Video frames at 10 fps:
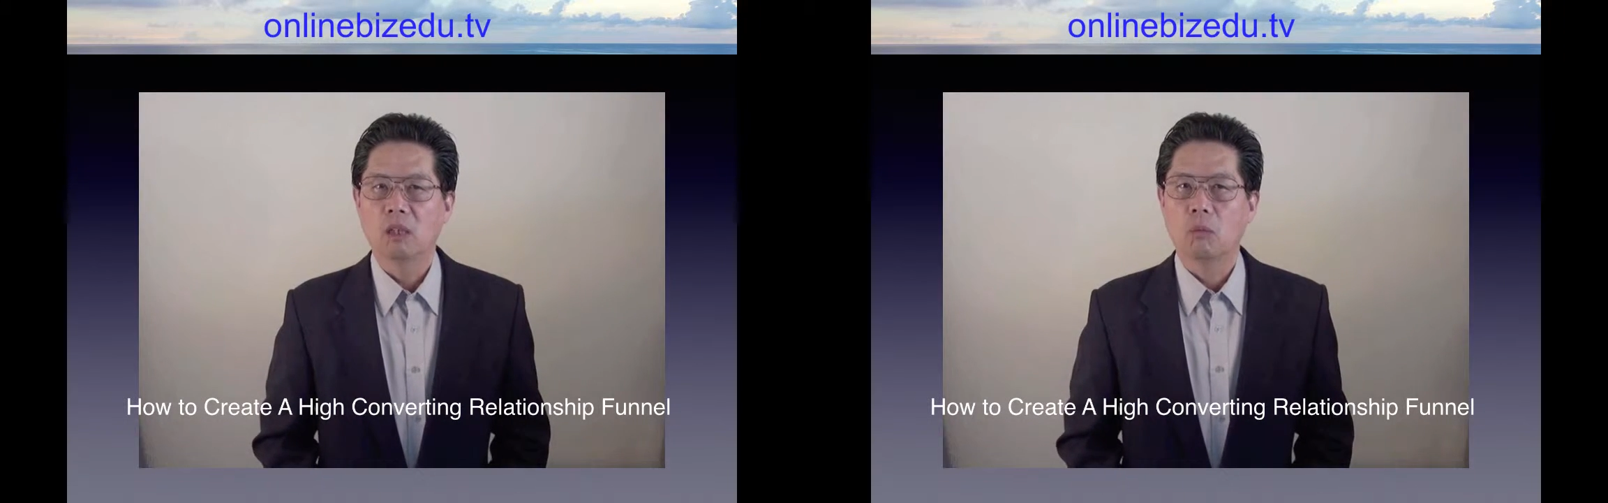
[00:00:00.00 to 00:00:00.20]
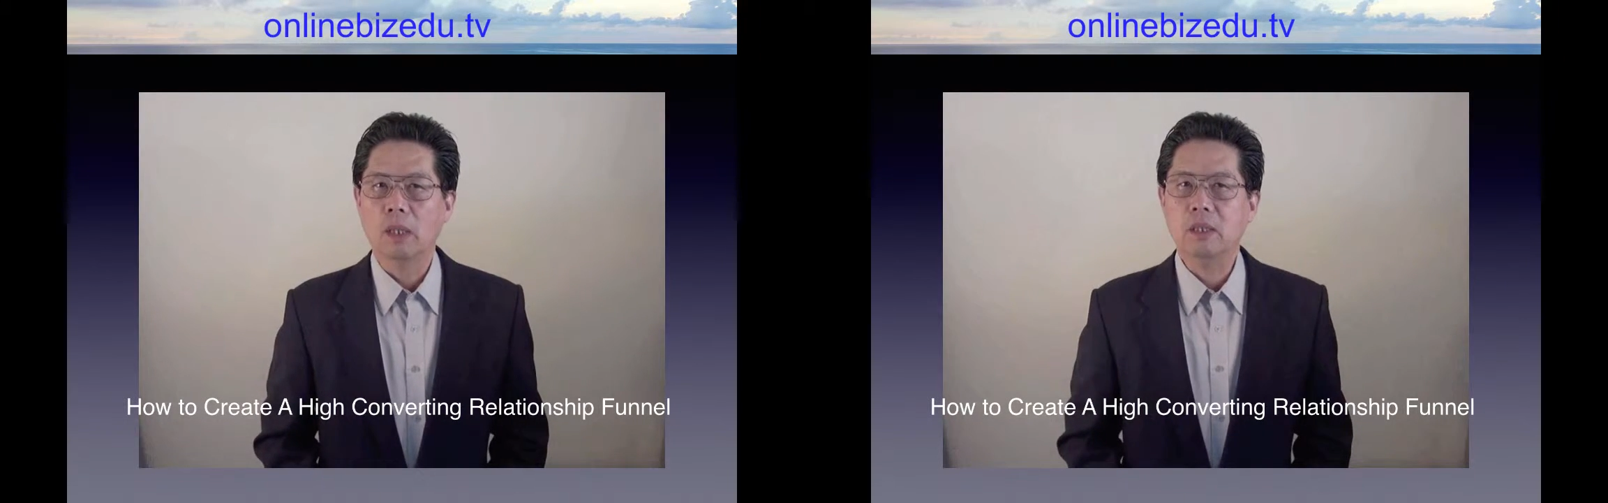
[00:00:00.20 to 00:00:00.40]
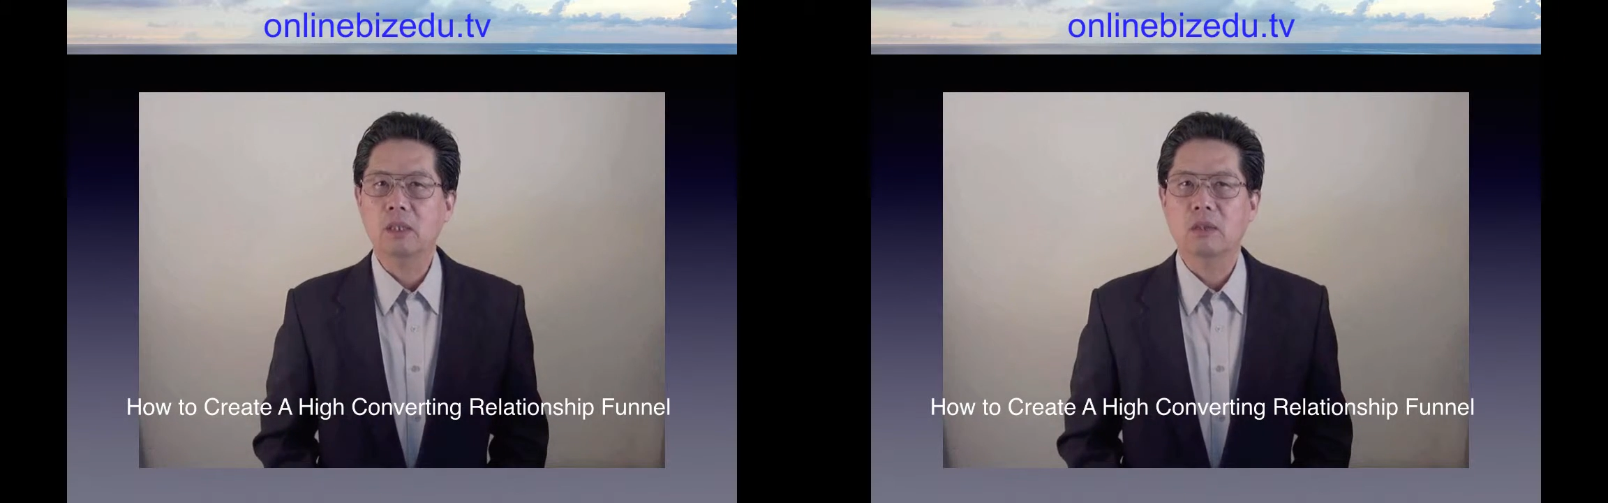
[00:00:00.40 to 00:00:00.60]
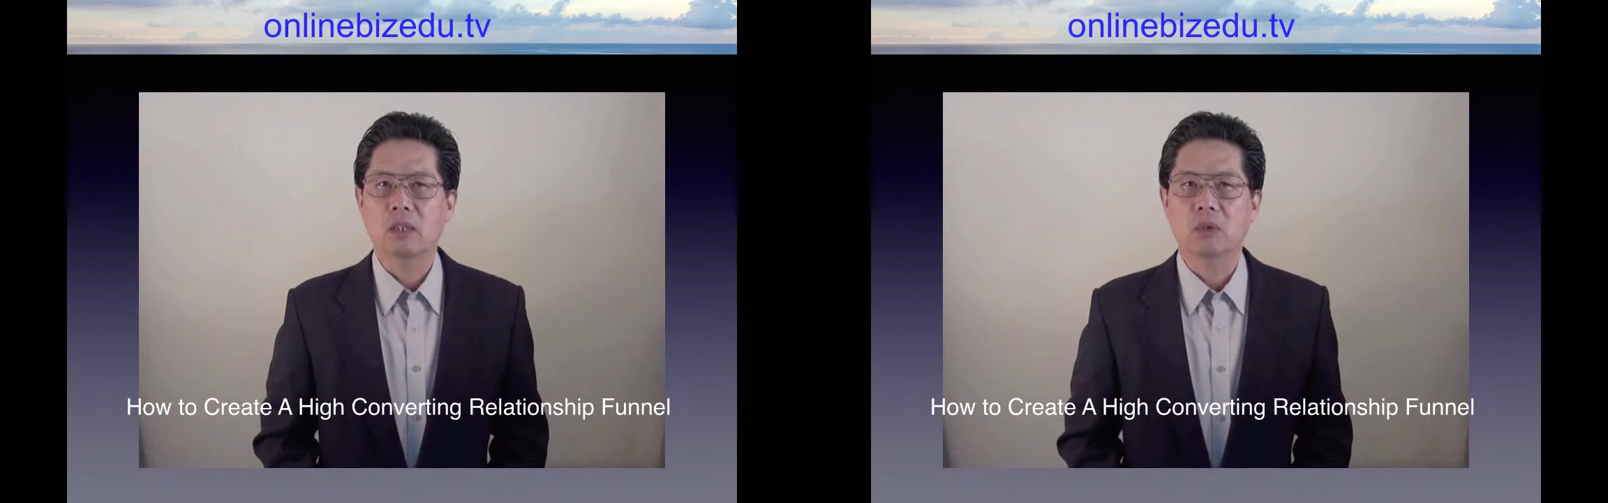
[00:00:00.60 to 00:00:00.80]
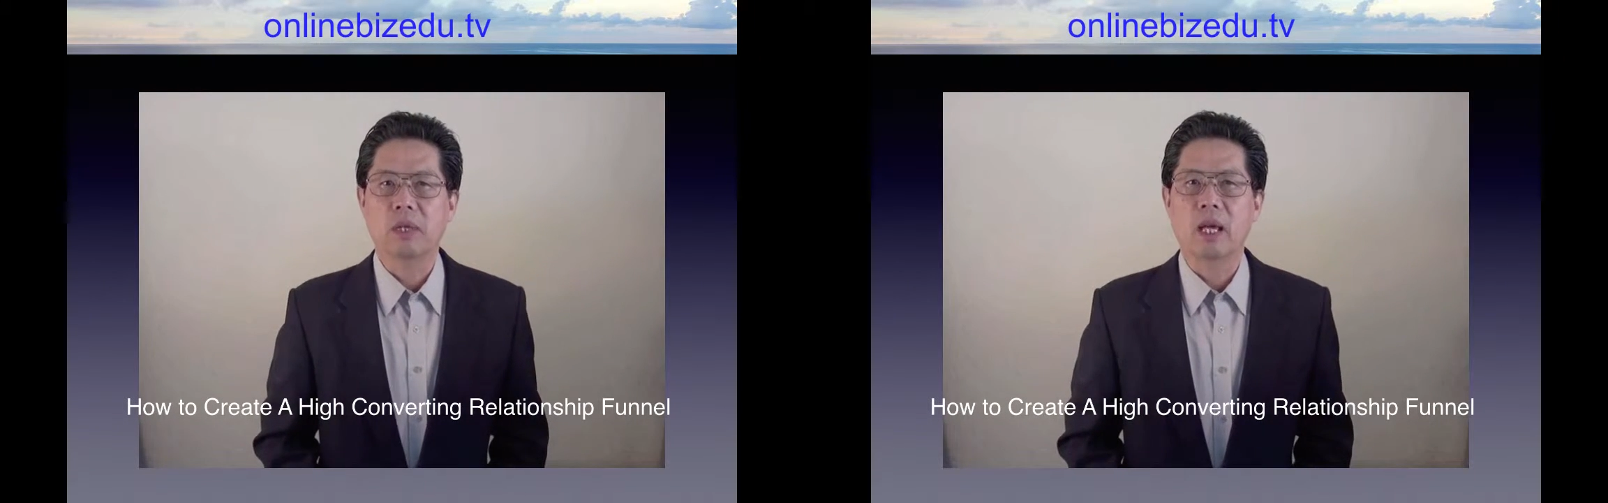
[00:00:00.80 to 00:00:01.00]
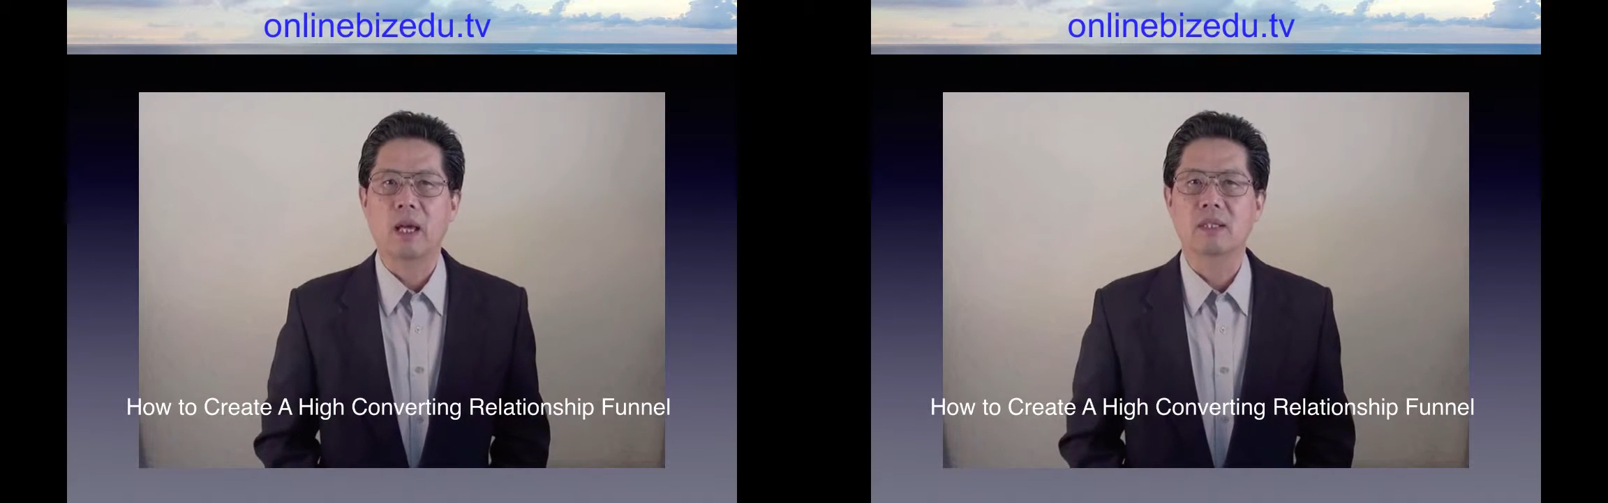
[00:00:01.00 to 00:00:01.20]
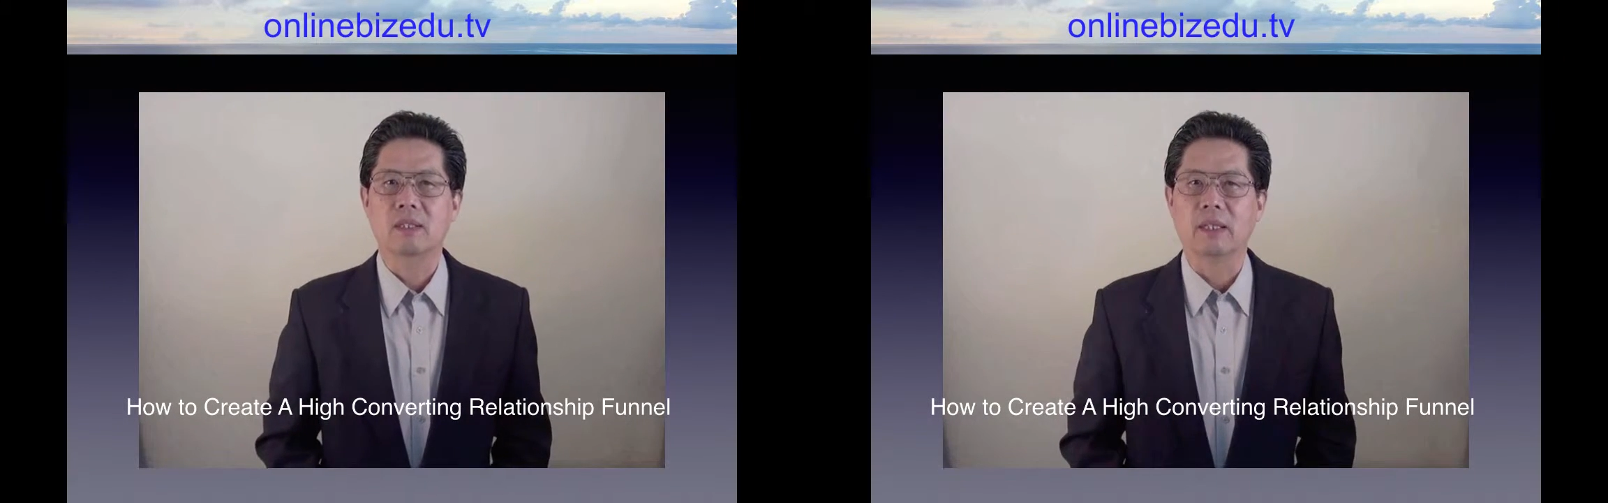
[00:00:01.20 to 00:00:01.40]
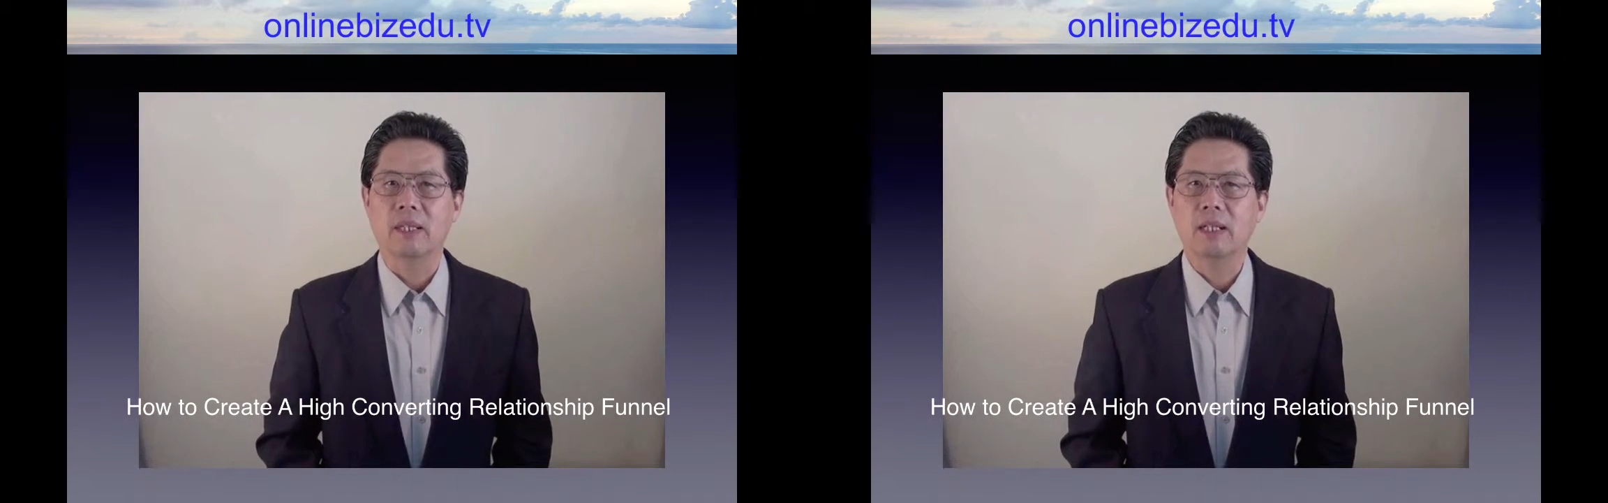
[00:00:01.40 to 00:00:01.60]
What you are doing is
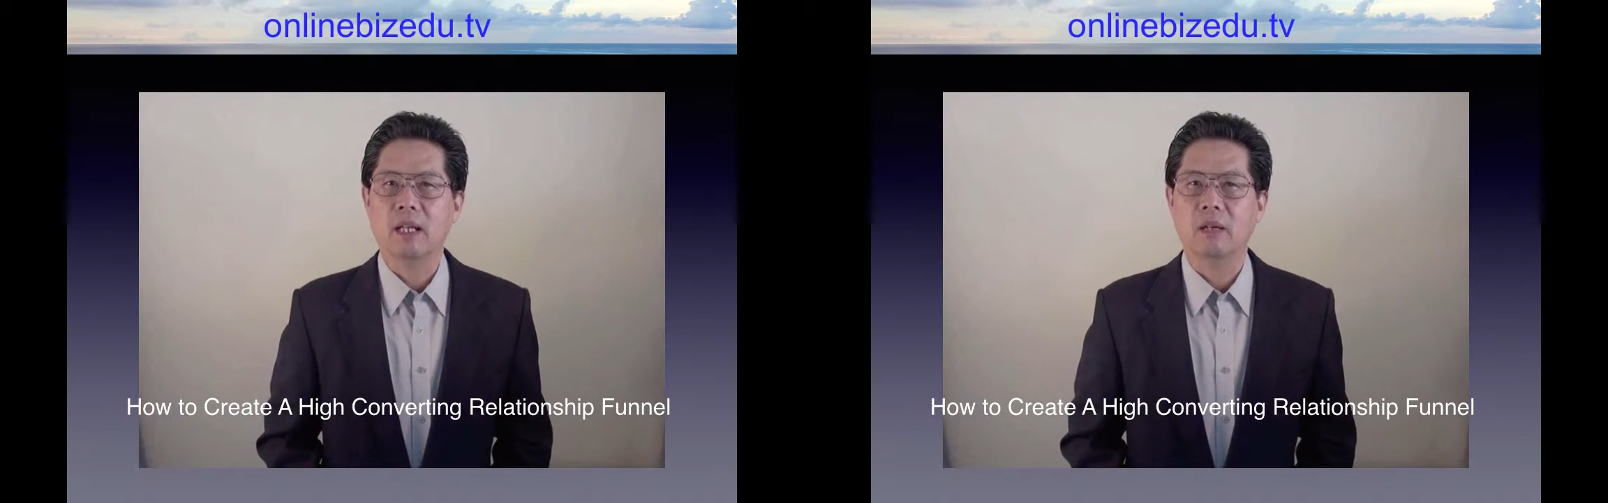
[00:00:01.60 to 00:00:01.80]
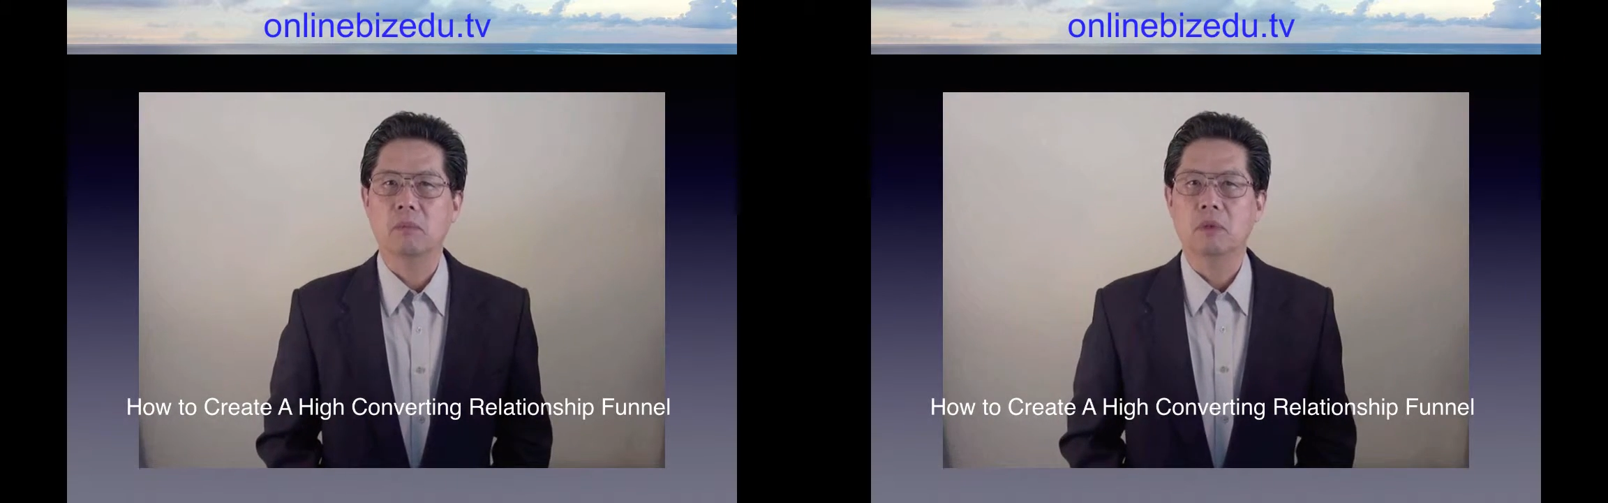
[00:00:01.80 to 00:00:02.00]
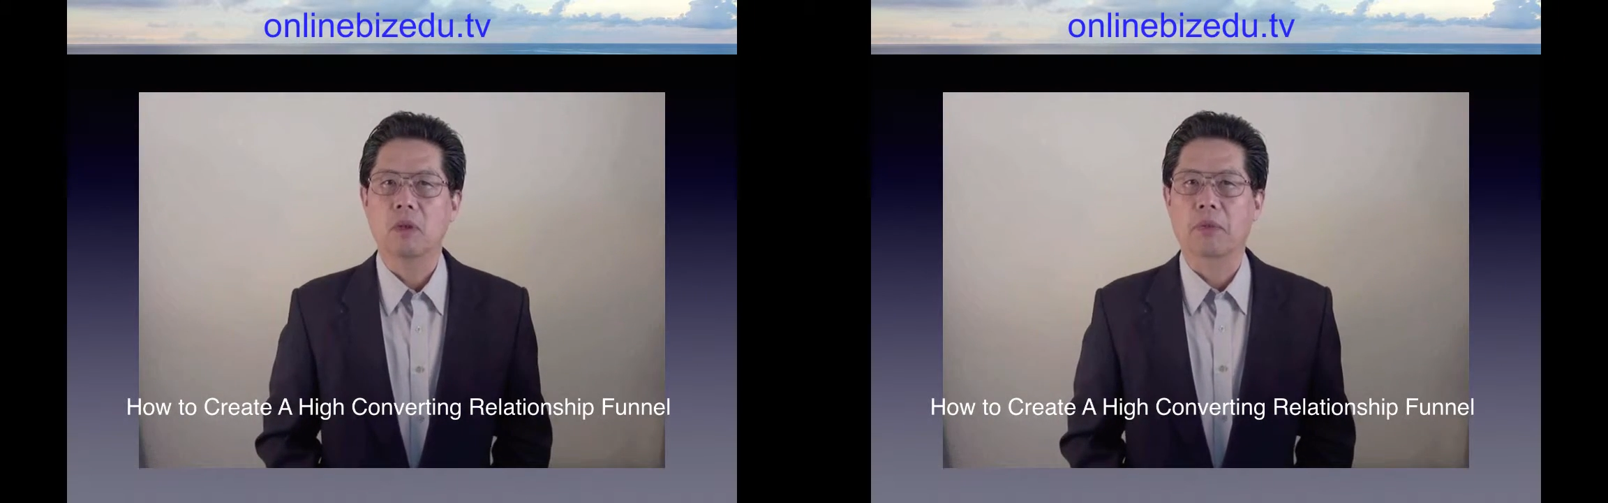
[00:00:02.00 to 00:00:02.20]
leading them